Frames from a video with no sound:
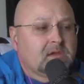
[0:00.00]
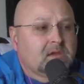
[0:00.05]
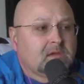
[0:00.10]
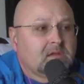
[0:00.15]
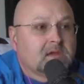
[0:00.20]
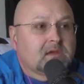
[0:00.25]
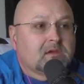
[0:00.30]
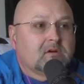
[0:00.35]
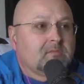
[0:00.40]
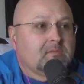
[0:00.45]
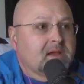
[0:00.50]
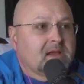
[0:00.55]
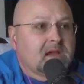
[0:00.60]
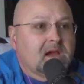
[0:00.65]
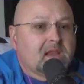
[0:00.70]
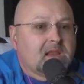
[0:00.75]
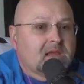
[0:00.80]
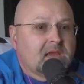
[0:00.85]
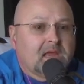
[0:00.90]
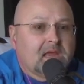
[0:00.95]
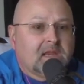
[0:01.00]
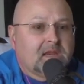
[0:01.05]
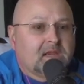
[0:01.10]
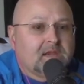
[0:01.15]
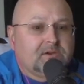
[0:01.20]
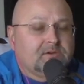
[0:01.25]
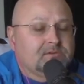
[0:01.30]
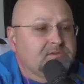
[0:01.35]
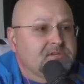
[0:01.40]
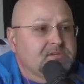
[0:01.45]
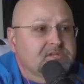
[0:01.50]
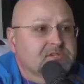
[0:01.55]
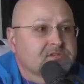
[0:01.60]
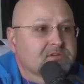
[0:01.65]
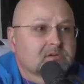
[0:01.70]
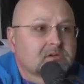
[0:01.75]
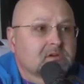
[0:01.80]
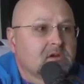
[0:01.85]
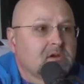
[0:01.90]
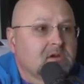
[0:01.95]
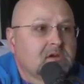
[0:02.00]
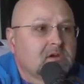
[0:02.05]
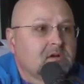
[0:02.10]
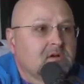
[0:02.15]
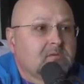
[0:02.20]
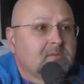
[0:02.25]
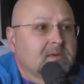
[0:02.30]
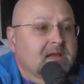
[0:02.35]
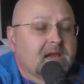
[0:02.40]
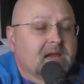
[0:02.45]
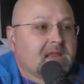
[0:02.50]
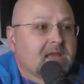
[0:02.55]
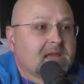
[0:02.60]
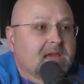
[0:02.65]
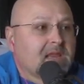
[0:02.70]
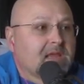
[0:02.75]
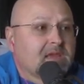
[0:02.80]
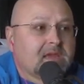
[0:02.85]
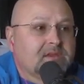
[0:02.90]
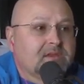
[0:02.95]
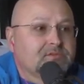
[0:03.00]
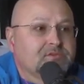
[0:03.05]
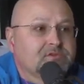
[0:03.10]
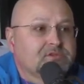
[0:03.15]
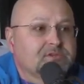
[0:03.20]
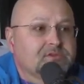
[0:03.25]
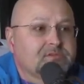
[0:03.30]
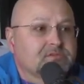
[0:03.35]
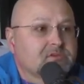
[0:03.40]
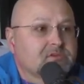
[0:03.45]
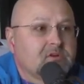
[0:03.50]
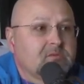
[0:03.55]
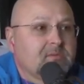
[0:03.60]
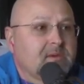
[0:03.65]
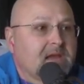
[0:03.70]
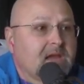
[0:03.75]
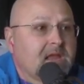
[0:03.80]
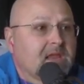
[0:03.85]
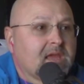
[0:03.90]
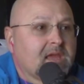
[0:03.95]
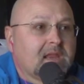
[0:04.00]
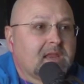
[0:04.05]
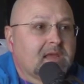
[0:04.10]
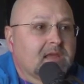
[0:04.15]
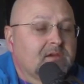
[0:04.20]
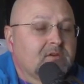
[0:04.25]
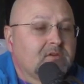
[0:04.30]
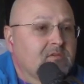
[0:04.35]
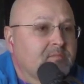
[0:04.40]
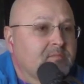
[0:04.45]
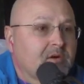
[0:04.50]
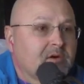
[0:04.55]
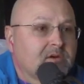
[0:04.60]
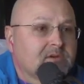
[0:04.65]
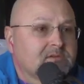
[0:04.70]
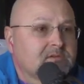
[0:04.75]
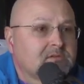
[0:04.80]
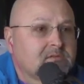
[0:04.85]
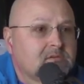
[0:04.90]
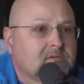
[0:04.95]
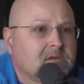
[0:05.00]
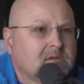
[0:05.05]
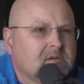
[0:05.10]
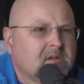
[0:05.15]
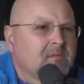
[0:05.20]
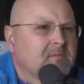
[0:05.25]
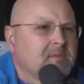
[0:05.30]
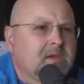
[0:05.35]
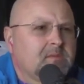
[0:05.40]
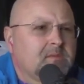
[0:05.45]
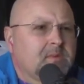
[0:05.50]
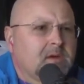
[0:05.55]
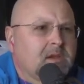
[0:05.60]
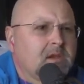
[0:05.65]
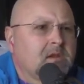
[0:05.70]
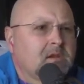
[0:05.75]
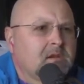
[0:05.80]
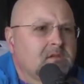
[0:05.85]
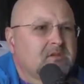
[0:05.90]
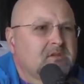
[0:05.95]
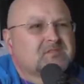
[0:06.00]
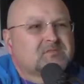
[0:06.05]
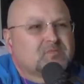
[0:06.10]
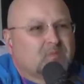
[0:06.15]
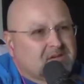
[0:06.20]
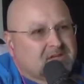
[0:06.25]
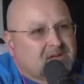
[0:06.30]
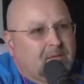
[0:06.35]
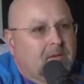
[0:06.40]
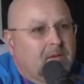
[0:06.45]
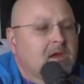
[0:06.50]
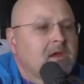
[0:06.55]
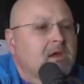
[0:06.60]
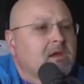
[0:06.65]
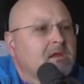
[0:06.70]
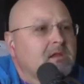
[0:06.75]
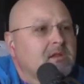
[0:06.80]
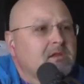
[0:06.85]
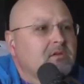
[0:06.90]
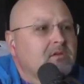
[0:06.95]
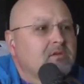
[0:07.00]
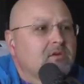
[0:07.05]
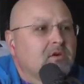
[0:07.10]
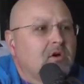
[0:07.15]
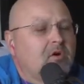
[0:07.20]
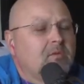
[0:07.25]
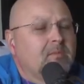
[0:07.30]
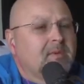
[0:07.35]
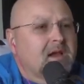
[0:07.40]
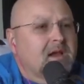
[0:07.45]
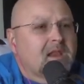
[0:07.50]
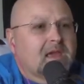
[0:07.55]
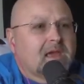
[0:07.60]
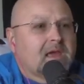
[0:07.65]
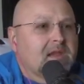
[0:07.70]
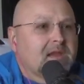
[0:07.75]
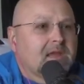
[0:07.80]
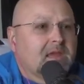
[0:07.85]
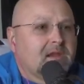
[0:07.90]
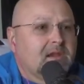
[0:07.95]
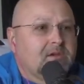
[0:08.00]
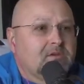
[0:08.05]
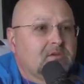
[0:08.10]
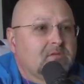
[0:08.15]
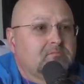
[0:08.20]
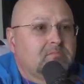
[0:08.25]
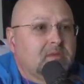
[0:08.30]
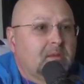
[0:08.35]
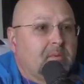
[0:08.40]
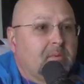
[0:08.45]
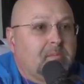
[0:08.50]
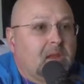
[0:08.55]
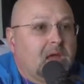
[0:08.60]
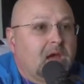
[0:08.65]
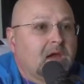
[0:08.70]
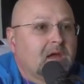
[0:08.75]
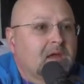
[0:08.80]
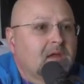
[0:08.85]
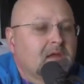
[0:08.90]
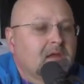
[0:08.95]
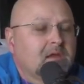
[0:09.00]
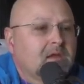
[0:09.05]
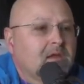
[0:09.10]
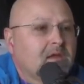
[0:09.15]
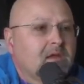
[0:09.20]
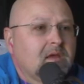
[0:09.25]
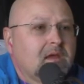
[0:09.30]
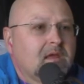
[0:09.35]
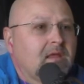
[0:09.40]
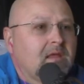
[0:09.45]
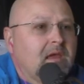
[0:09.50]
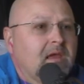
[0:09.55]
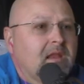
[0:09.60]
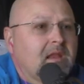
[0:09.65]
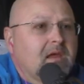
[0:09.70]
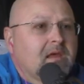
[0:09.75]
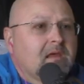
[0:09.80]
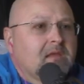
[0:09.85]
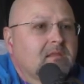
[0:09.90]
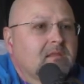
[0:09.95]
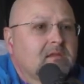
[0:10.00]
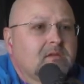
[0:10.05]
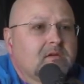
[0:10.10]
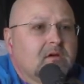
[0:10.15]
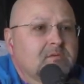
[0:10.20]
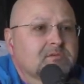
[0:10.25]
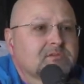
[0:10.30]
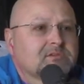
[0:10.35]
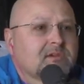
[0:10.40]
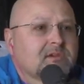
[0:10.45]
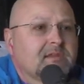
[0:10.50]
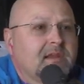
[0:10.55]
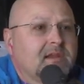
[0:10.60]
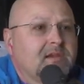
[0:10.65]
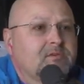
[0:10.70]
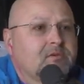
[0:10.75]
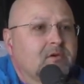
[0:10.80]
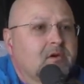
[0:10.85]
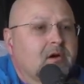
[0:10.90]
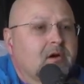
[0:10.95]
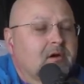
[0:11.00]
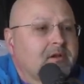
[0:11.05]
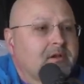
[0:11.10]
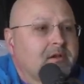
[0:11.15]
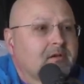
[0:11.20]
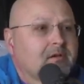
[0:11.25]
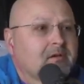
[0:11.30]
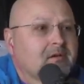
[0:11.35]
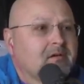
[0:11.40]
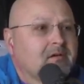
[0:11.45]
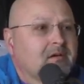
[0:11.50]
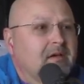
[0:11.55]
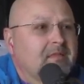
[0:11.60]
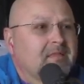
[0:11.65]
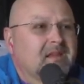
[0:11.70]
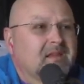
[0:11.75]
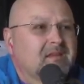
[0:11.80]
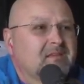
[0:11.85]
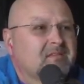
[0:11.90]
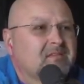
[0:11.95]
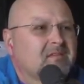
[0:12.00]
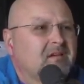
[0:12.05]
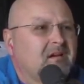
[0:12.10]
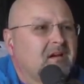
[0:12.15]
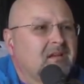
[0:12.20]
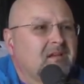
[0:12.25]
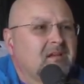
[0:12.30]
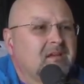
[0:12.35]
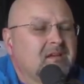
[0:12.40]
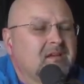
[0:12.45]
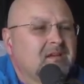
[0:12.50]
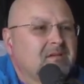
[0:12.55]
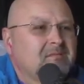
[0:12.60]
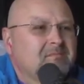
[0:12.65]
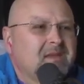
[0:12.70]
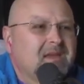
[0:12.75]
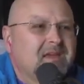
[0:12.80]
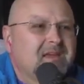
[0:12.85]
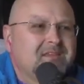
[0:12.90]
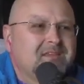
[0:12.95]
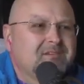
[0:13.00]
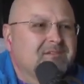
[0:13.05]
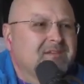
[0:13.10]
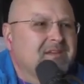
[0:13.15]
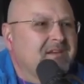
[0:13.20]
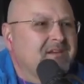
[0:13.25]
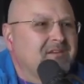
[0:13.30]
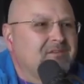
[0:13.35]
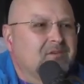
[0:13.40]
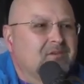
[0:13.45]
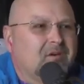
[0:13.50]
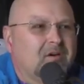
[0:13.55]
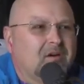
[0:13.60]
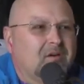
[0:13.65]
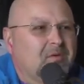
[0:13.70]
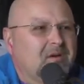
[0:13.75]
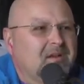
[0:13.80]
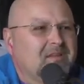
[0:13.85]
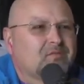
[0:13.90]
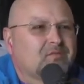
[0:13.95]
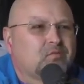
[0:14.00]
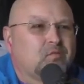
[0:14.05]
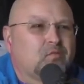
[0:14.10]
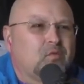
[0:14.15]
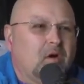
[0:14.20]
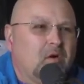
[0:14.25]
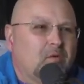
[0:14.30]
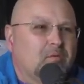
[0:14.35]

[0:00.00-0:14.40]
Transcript: like oh my god, I gotta get a new T-shirt. Oh my god, I gotta get new shoes. Oh my god, I gotta get a new purse. Not me, but just one time. Why not? You know, oh my god, I gotta get a new blah blah blah. And and I, you know, I was looking at a new car a year ago, and then I thought, man, you don't need a new car. What is wrong